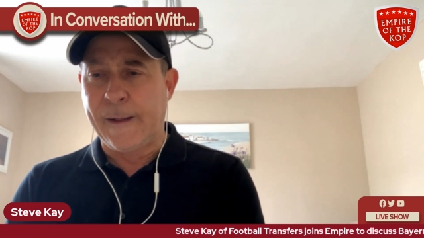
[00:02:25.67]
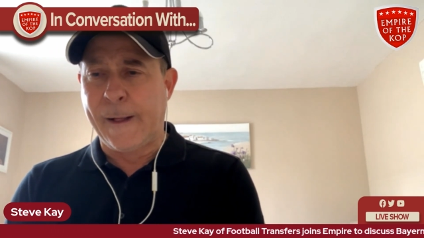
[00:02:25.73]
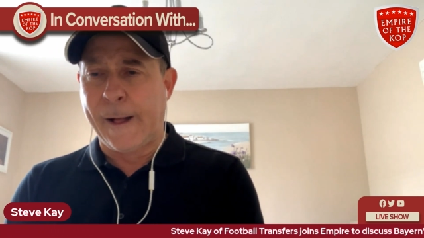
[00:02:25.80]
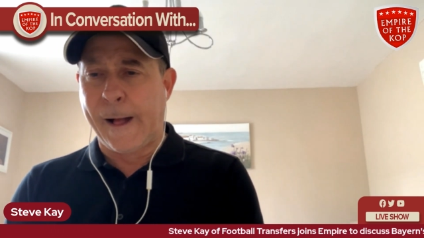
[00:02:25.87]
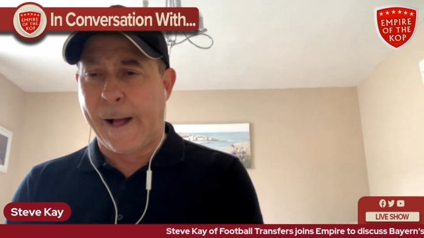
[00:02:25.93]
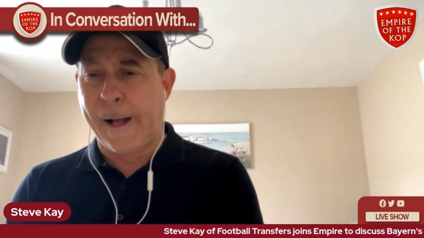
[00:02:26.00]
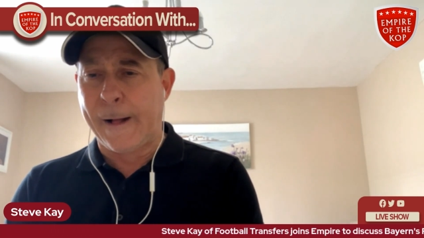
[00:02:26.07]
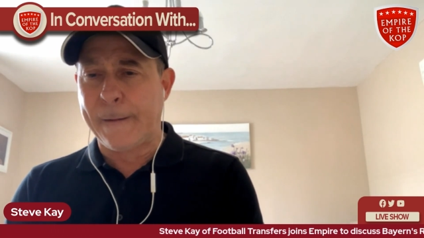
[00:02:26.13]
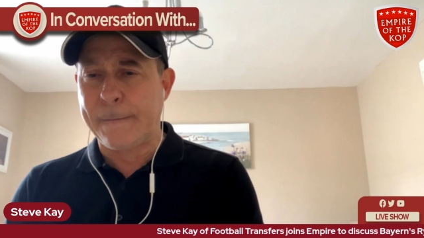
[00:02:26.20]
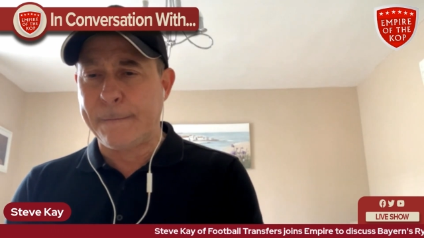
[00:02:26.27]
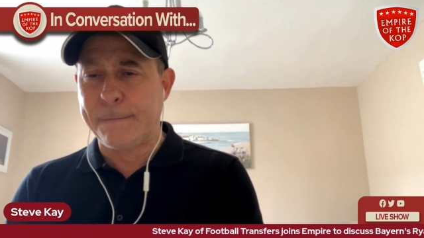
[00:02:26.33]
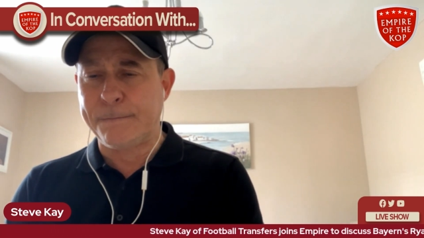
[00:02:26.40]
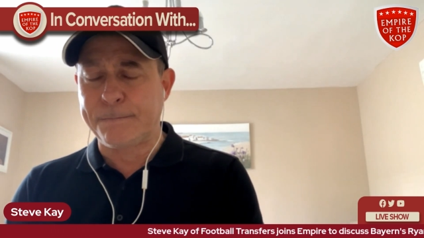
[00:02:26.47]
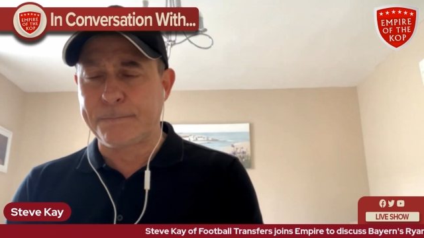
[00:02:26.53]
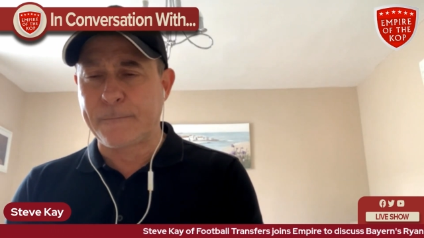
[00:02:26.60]

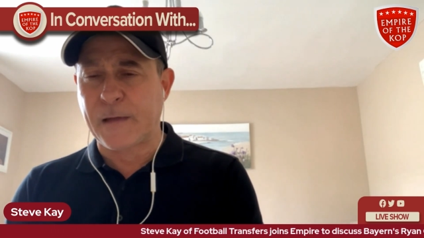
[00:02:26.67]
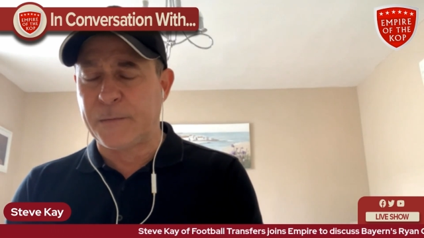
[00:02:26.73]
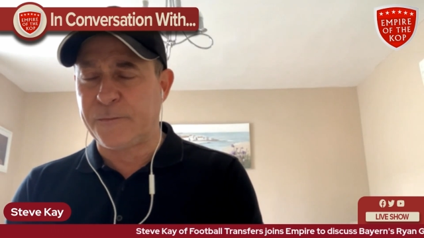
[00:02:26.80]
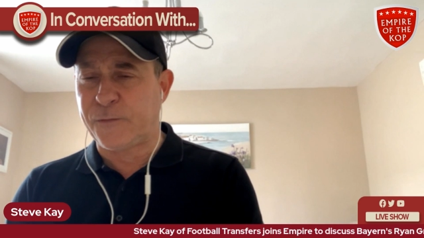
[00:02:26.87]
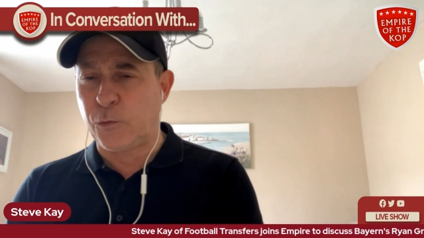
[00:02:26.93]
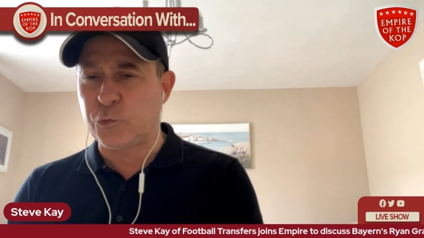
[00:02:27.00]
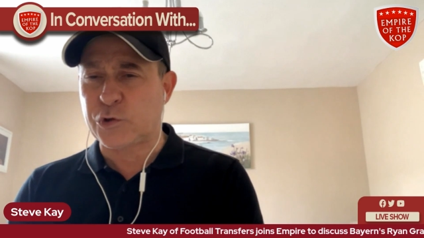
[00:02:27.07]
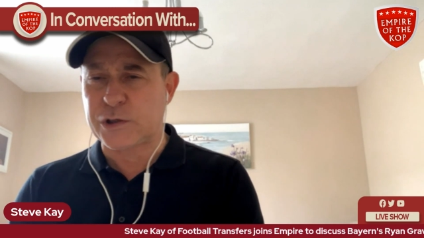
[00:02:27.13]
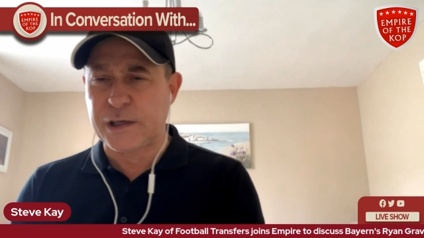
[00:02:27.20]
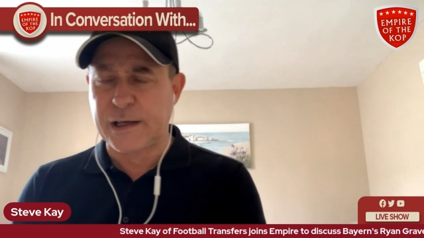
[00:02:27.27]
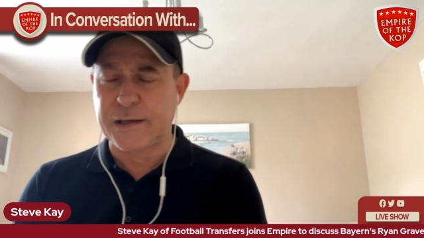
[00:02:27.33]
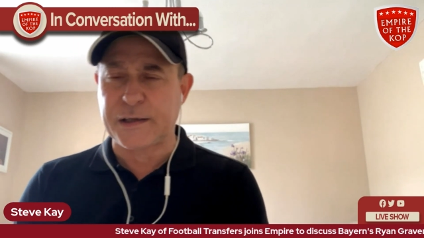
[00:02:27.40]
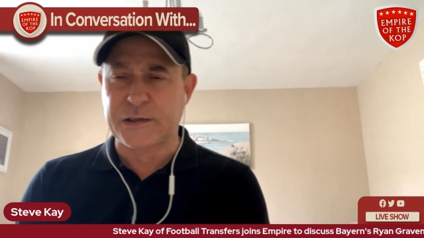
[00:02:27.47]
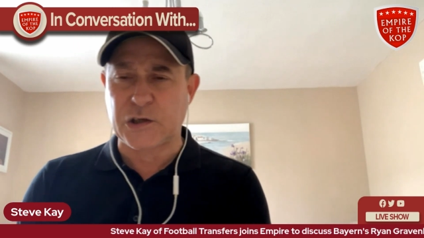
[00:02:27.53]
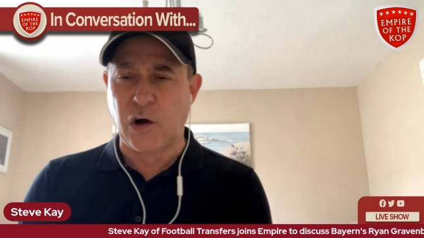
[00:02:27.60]

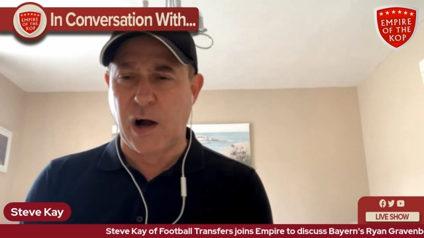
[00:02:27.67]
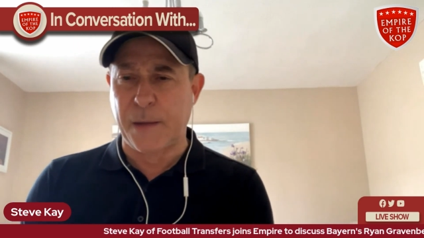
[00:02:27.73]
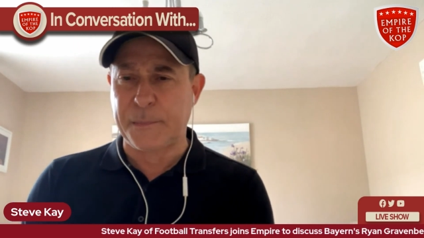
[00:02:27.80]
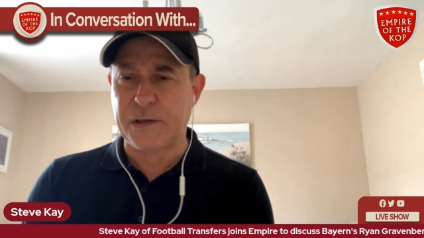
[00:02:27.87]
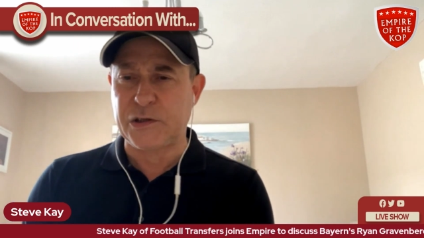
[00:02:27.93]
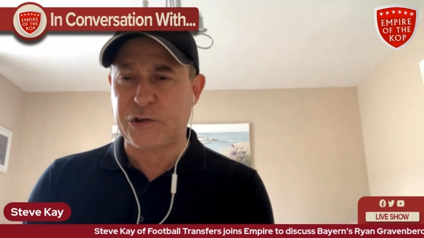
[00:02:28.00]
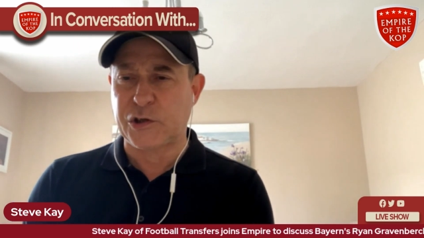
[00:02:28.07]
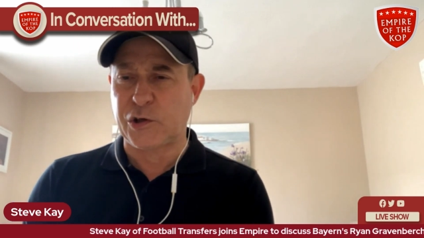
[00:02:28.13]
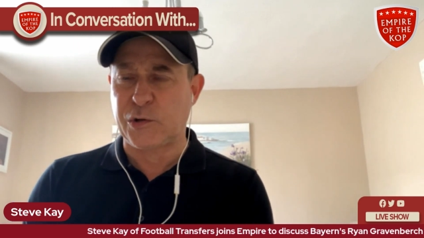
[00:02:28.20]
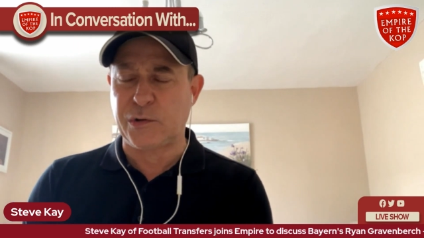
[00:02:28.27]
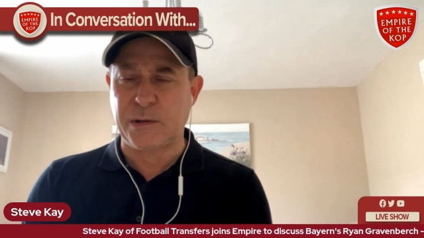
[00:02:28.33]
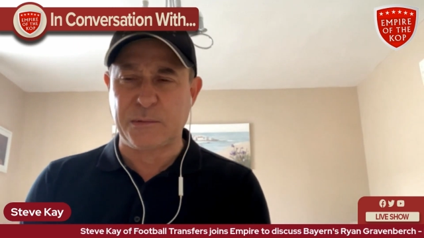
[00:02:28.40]
Unfortunately, at the time in June,